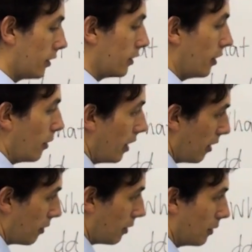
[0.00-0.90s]
So
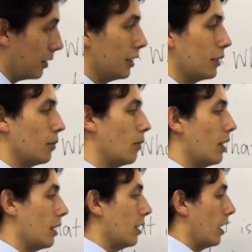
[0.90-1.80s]
another one was just
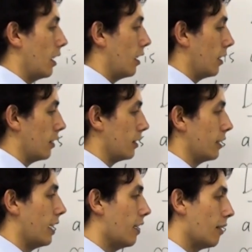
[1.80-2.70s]
one
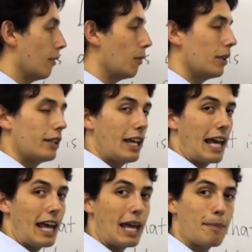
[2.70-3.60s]
sound. With
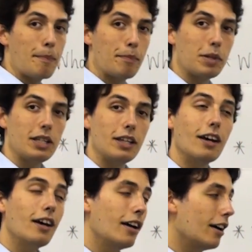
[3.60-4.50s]

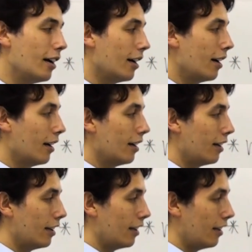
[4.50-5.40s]
MB,
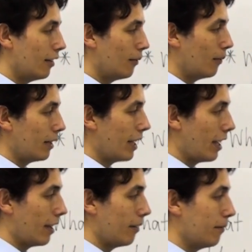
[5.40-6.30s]
we
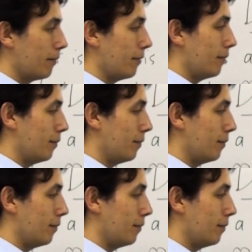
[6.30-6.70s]
have